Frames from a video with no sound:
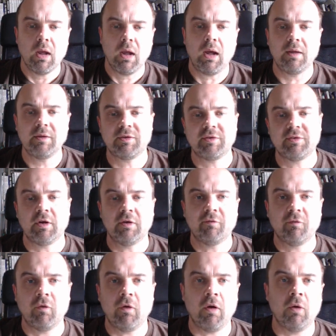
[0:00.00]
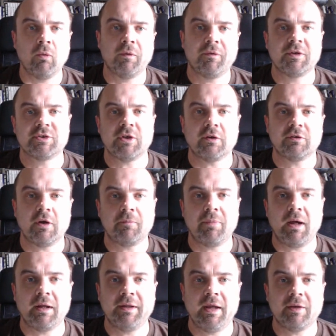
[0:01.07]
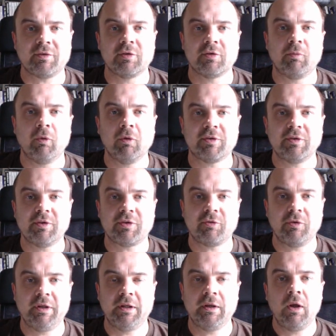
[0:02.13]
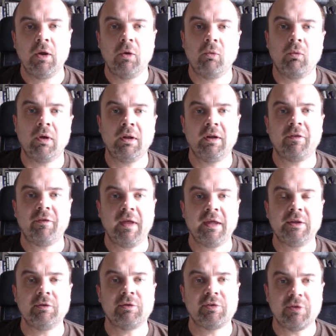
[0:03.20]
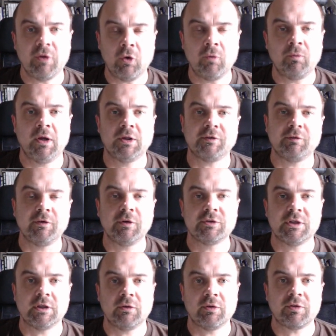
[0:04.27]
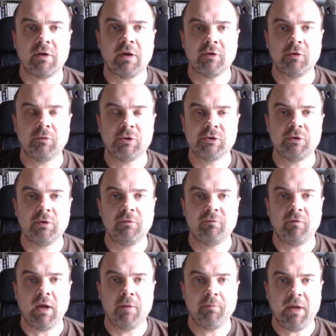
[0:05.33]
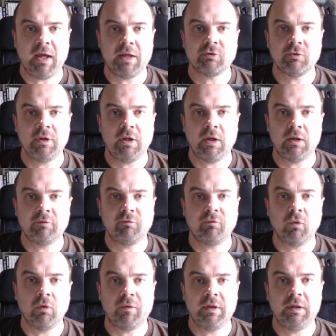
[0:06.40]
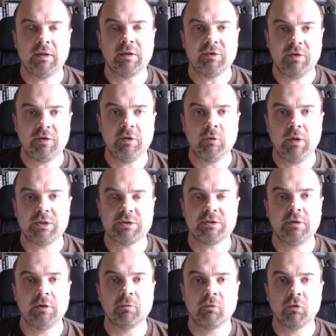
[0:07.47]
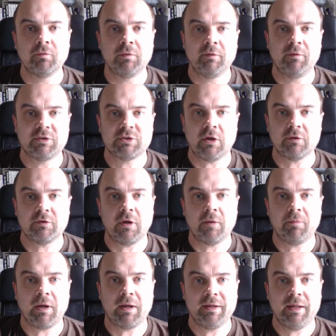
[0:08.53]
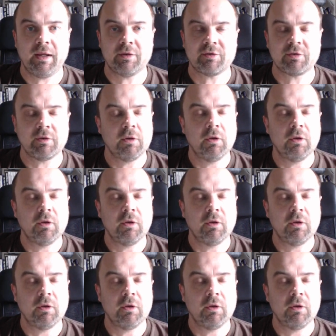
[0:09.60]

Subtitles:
Hi, this is Doug Farrar with the Chalk Talk Podcast and Sports Illustrated. Wanted to thank you so much for your generous contribution via Patreon for the continuation and improvement of the Chalk Talk Podcast.